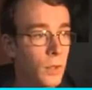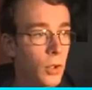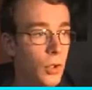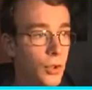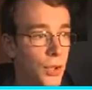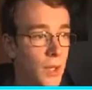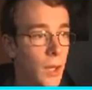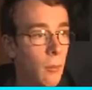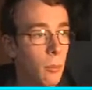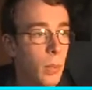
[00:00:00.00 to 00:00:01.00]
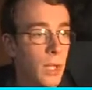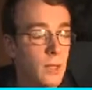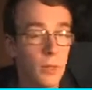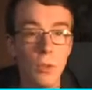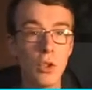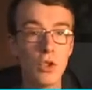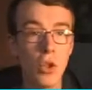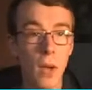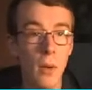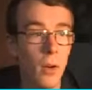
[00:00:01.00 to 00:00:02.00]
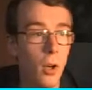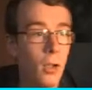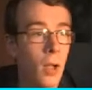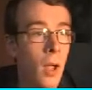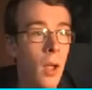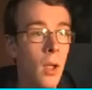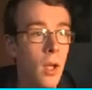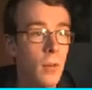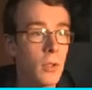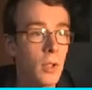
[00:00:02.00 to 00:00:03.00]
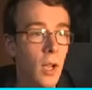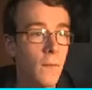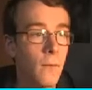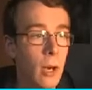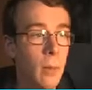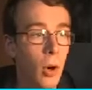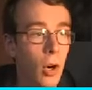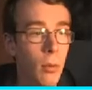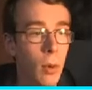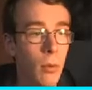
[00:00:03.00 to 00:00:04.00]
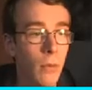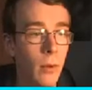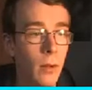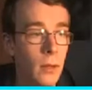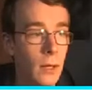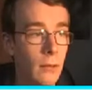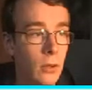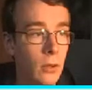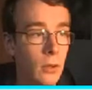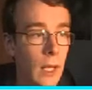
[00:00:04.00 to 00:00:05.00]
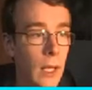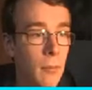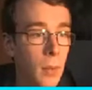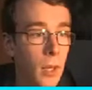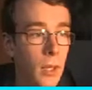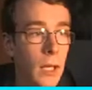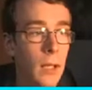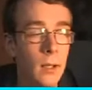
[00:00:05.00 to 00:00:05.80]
Gusted that bastard. We just took out a whole uh, we just took out three Pokemon with a level 9 birdie,